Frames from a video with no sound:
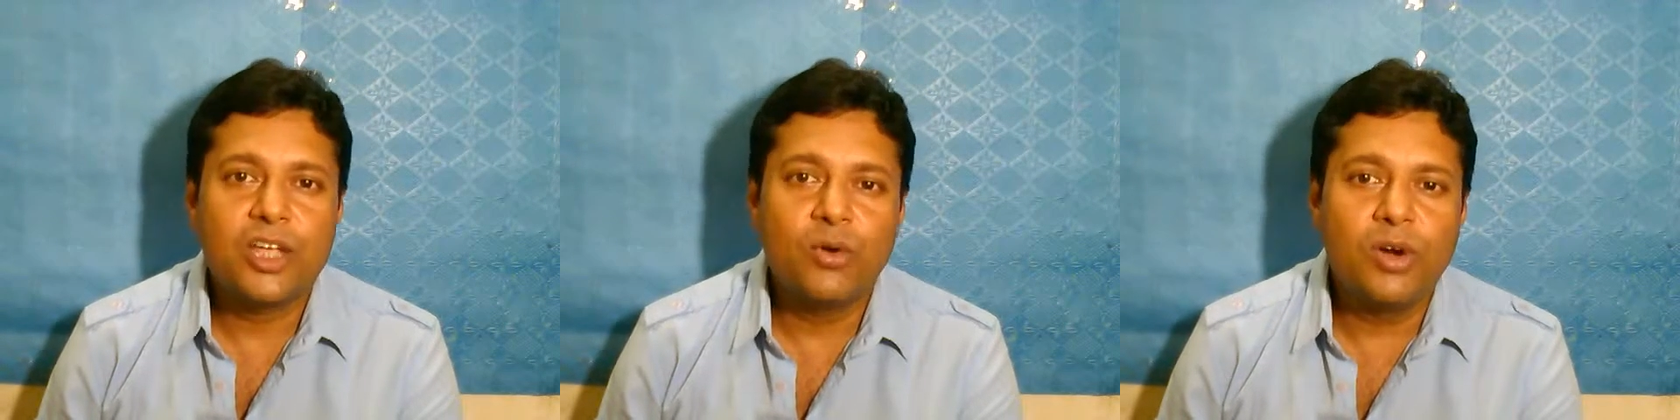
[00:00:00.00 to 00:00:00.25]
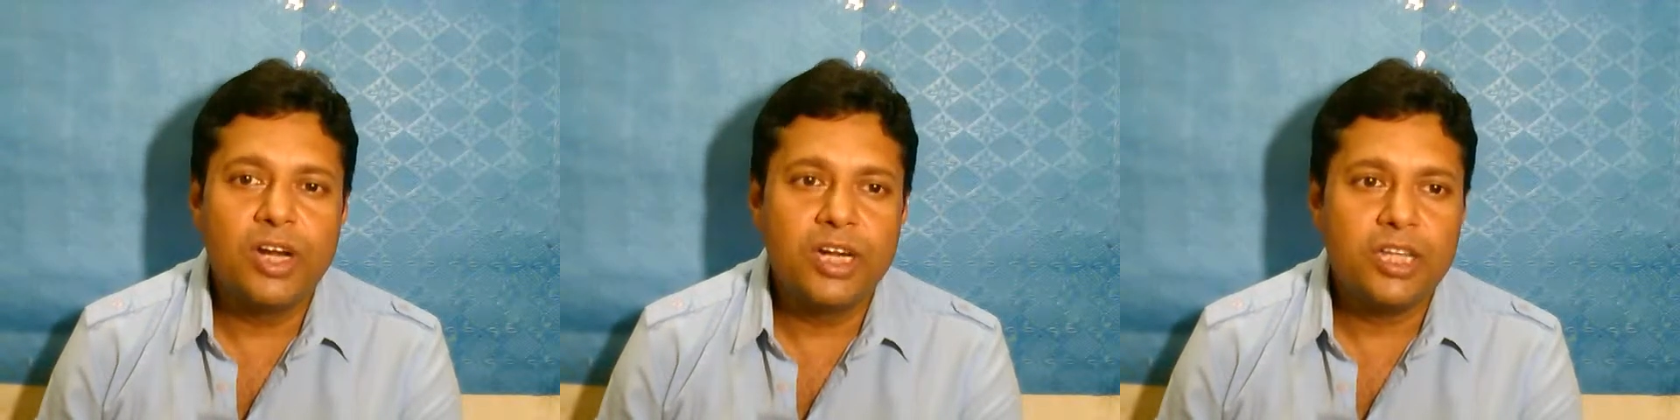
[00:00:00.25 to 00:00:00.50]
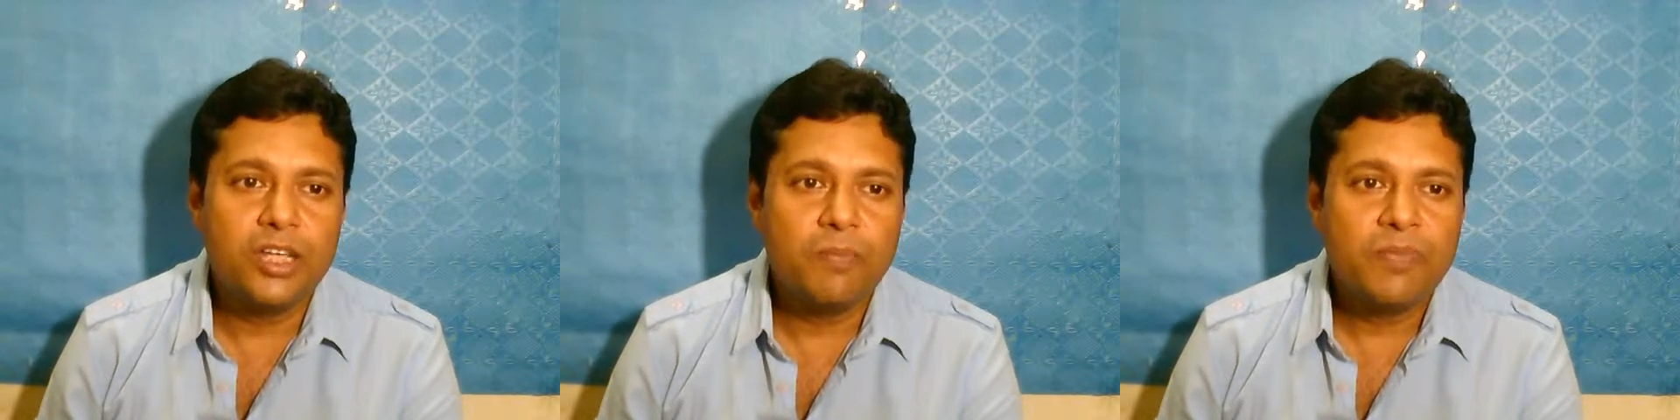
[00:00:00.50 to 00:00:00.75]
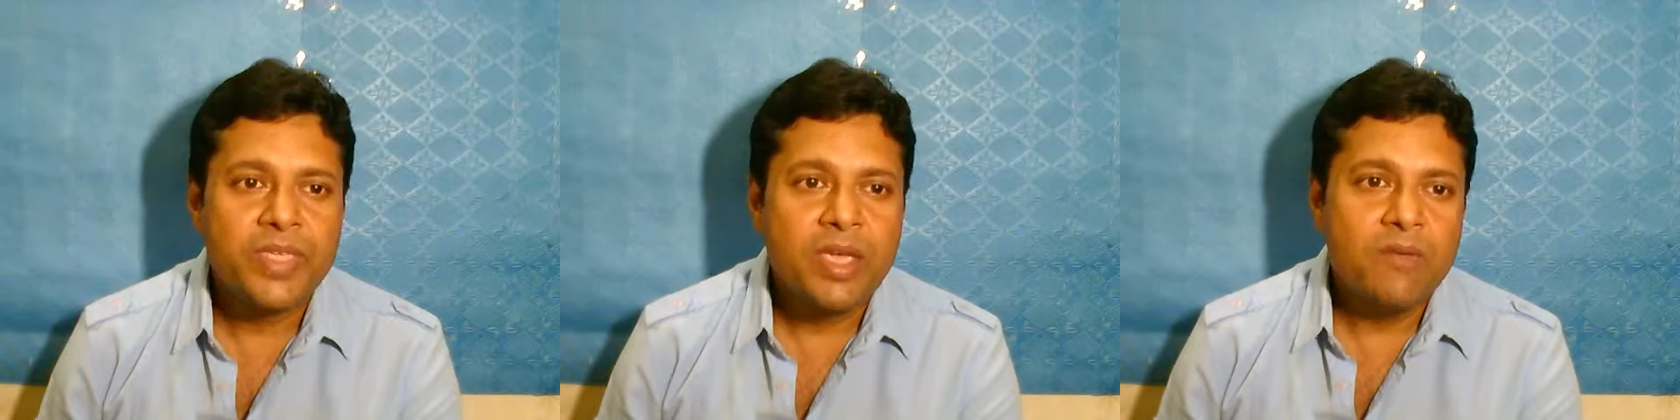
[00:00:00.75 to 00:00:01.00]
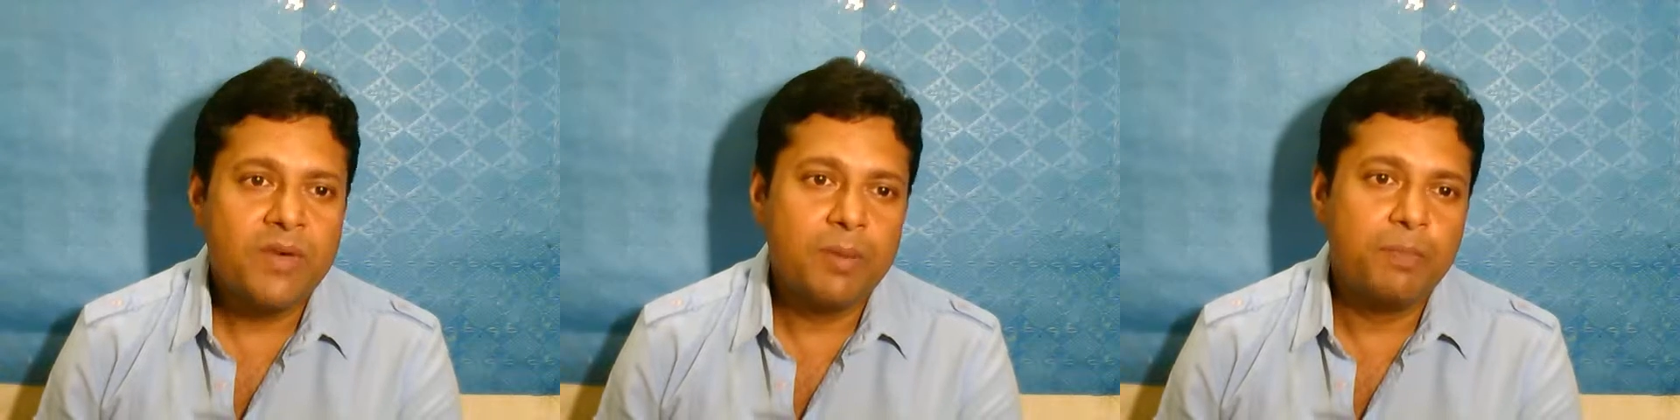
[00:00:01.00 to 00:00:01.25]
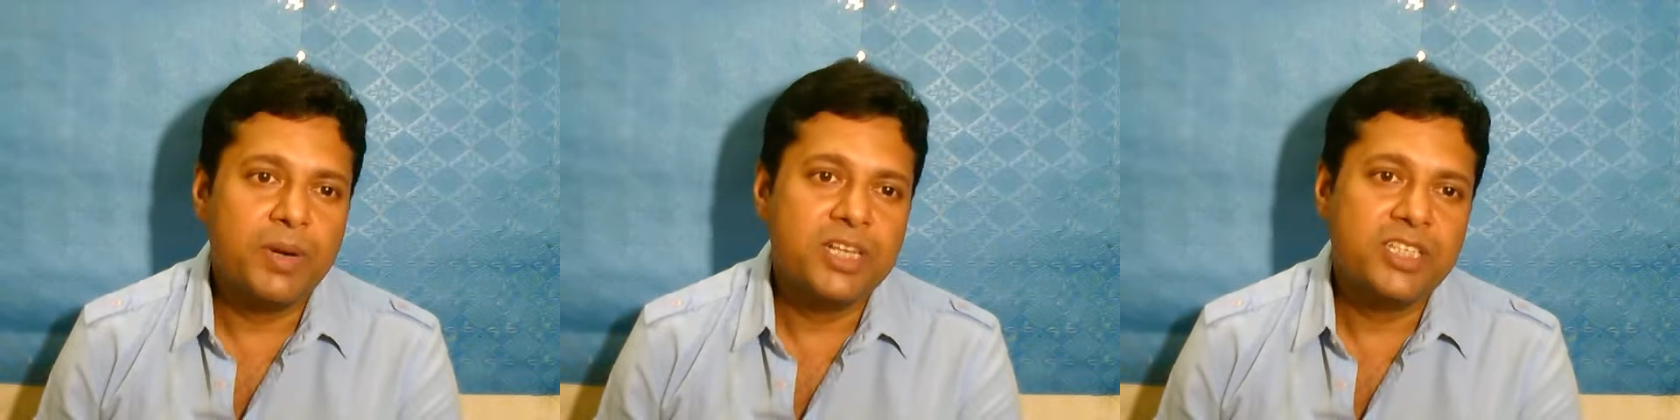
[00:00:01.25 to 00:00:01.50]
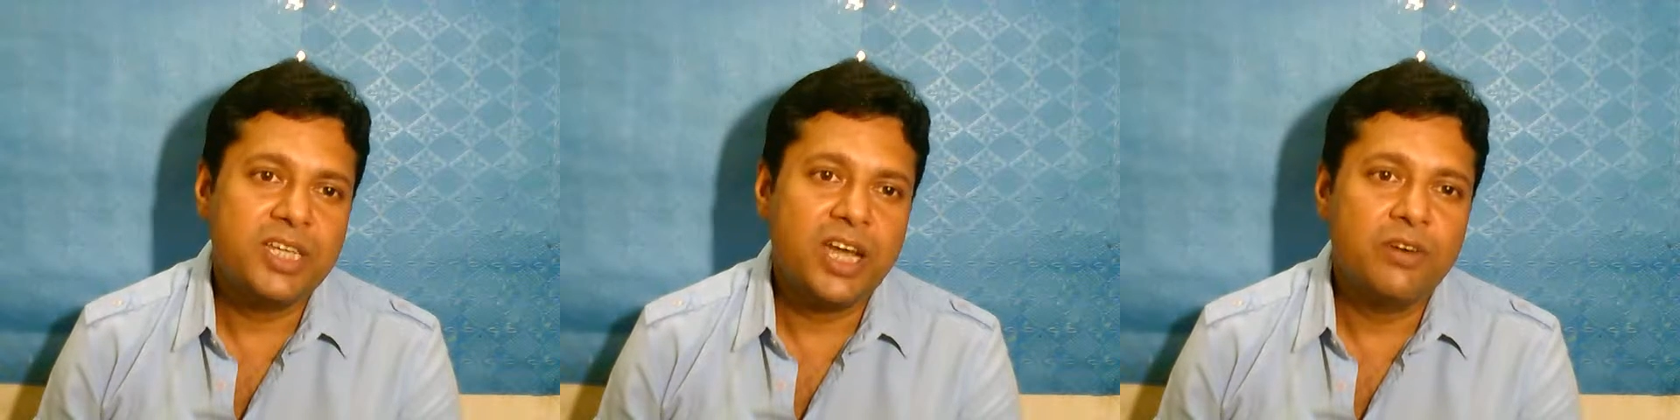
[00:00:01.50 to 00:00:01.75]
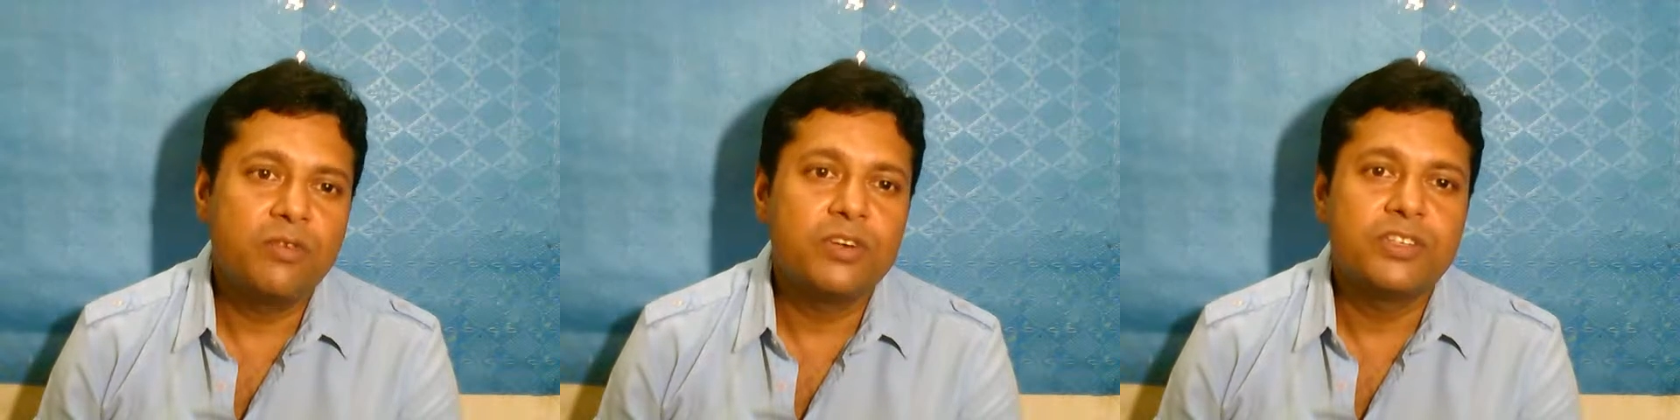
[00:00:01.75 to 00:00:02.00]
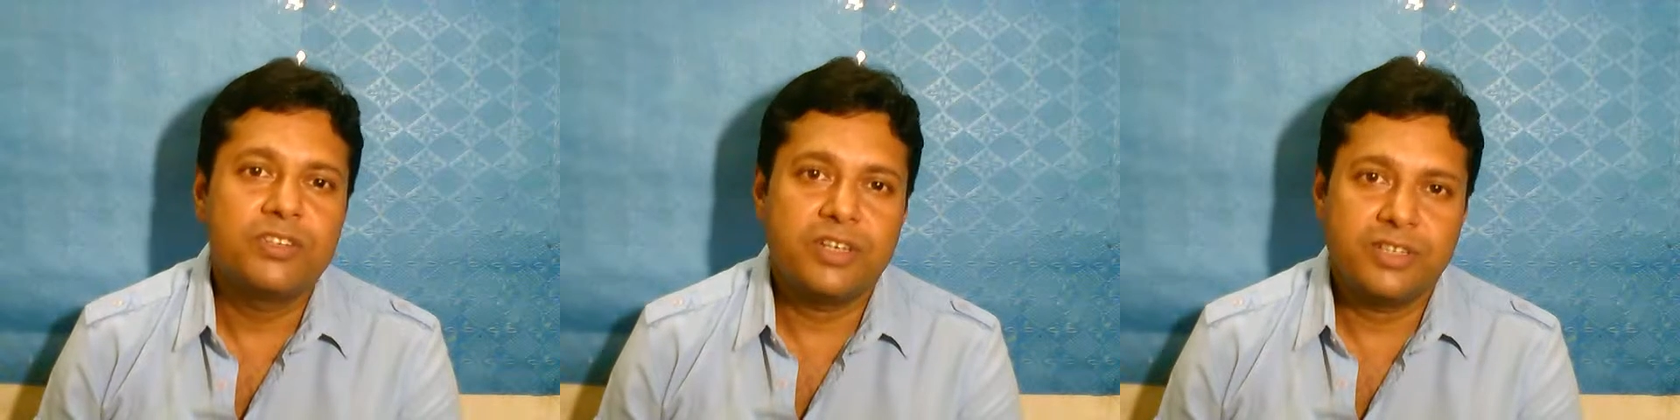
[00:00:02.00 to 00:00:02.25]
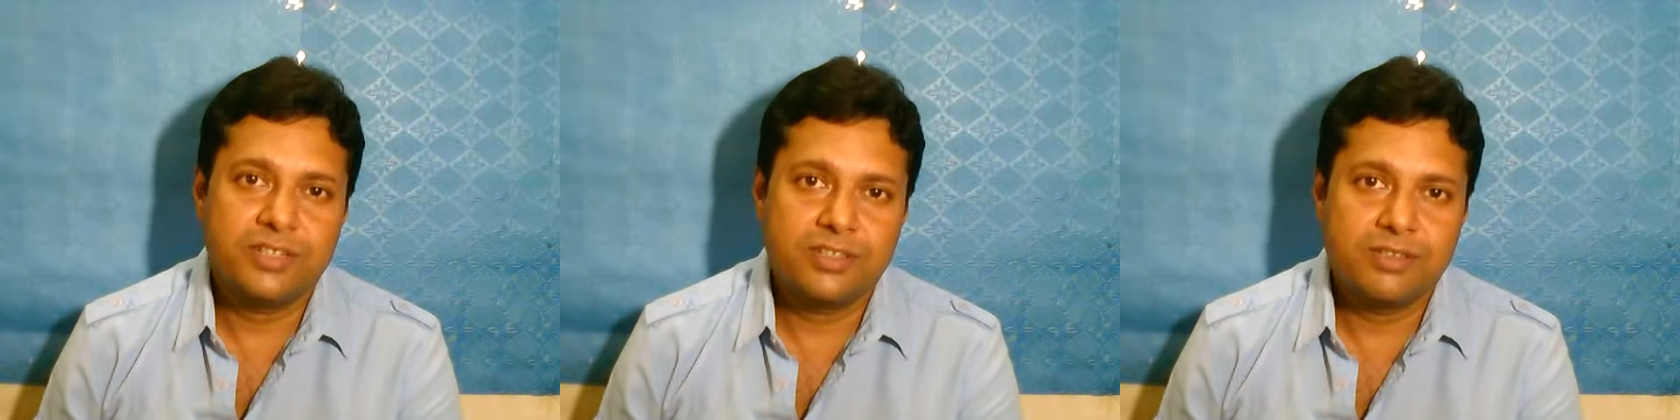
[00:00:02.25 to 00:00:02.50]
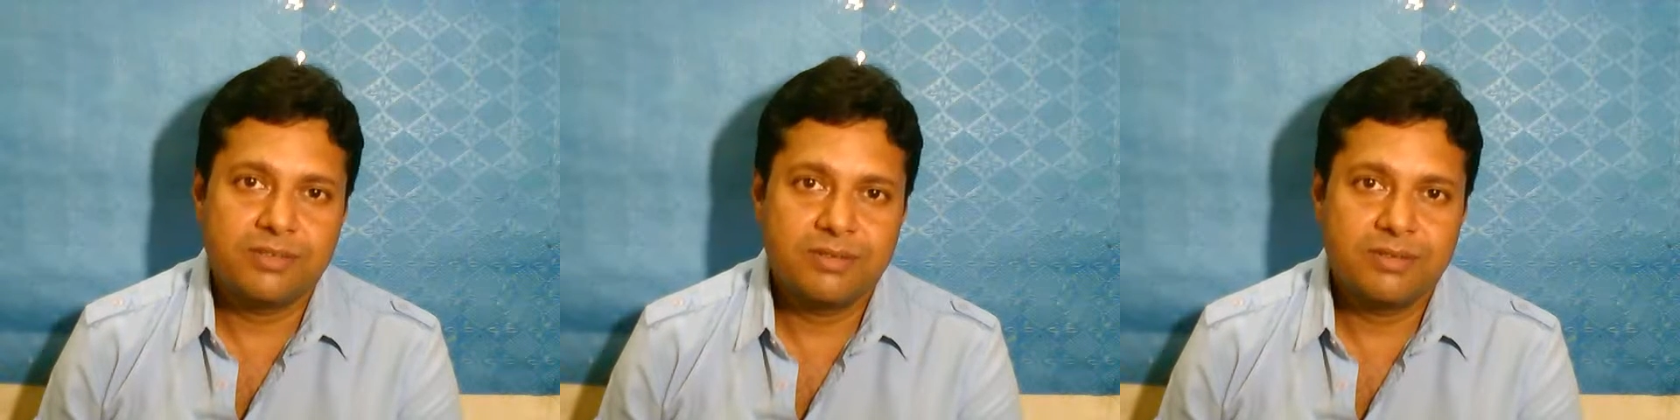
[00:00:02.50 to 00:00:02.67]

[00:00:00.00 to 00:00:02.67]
cruelty when punishing adversaries.